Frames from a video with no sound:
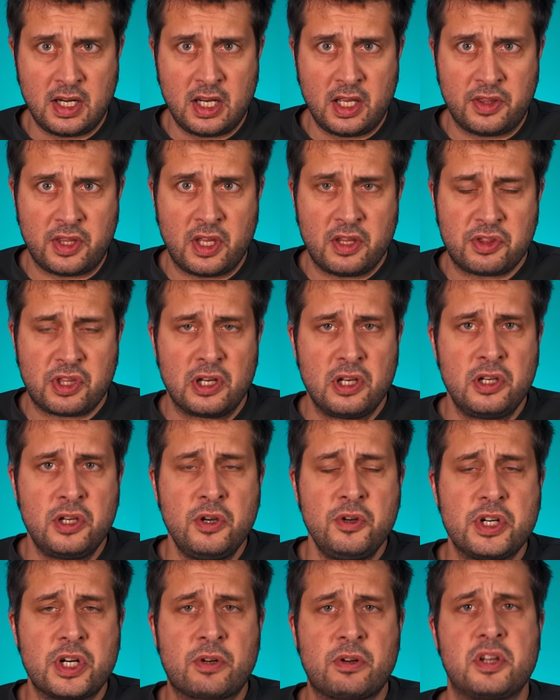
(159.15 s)
the
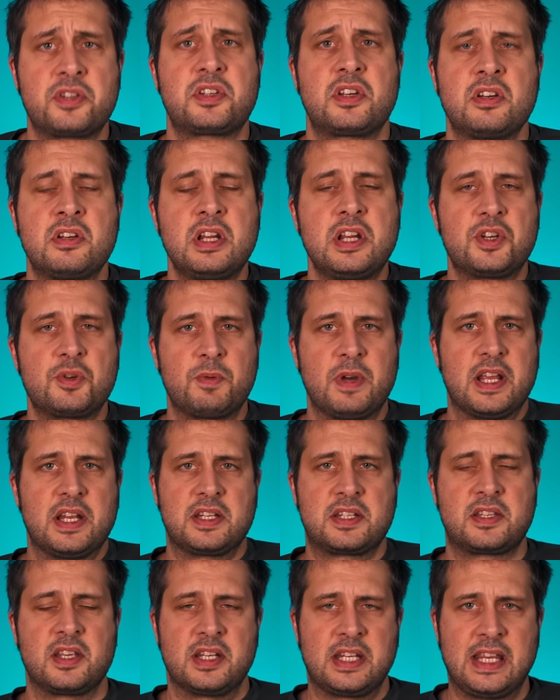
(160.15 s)
ludicrous
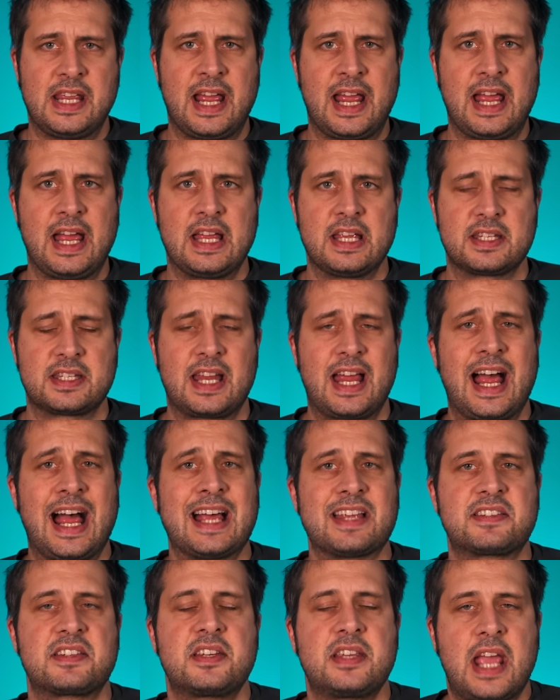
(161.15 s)
nitwits that he has
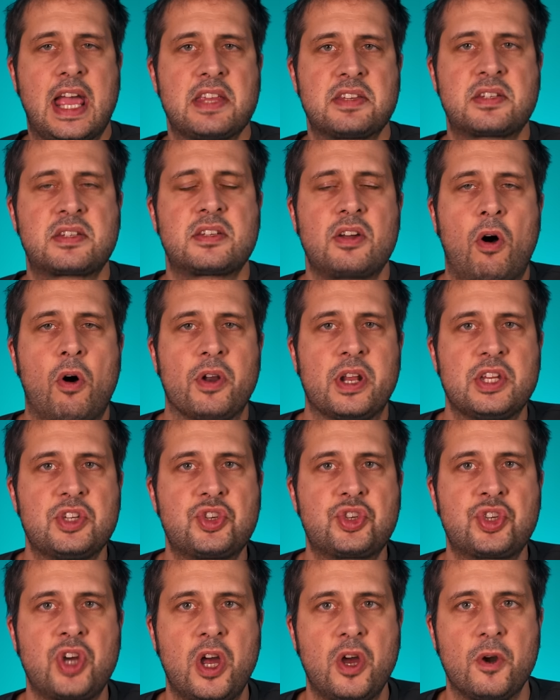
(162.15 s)
as guests on his
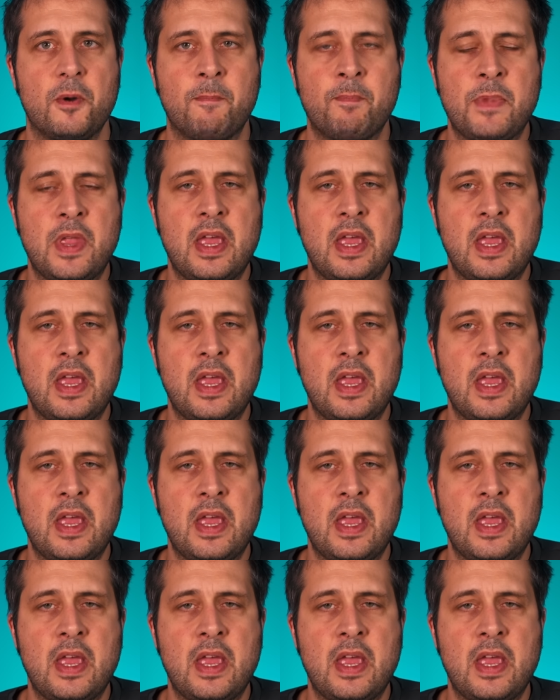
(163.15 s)
show.